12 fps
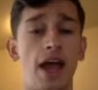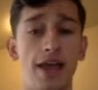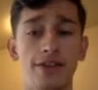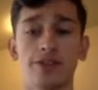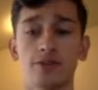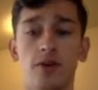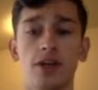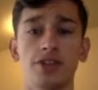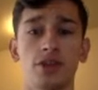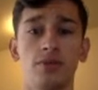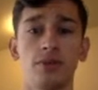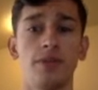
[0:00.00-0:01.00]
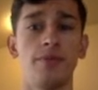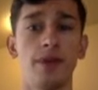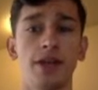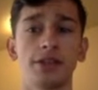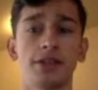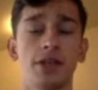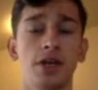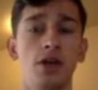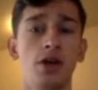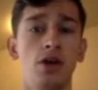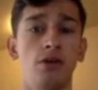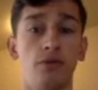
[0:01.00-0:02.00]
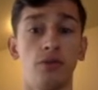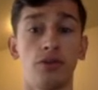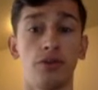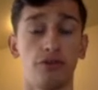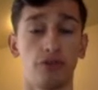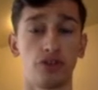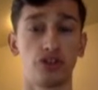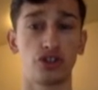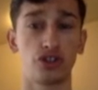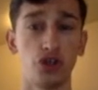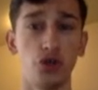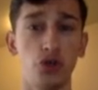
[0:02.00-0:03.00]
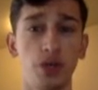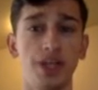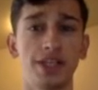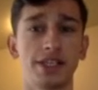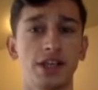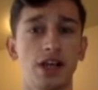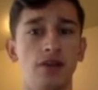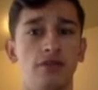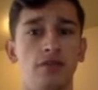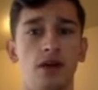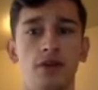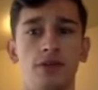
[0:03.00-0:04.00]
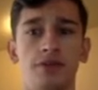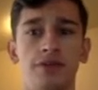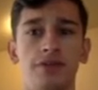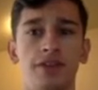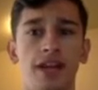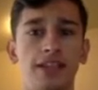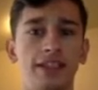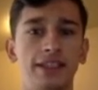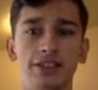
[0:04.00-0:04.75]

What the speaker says: and these squads are really meant for the first 2 weeks of FIFA 19.